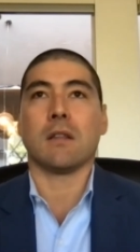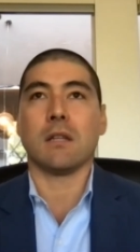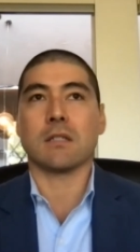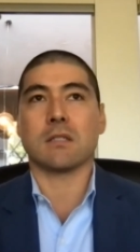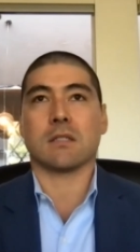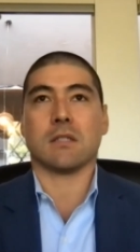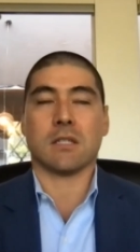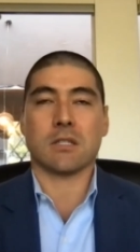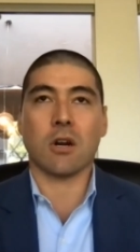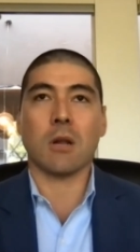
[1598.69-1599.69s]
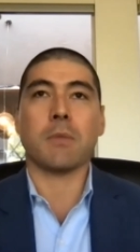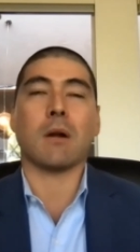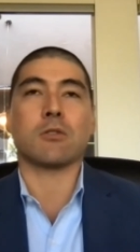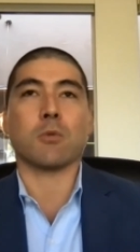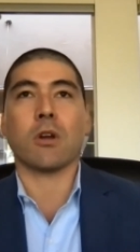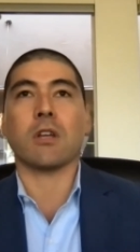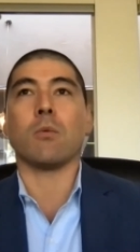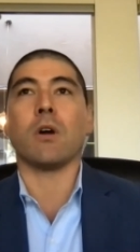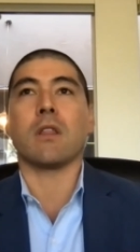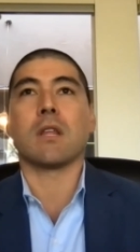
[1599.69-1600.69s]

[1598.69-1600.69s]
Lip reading: this startup that I was working with,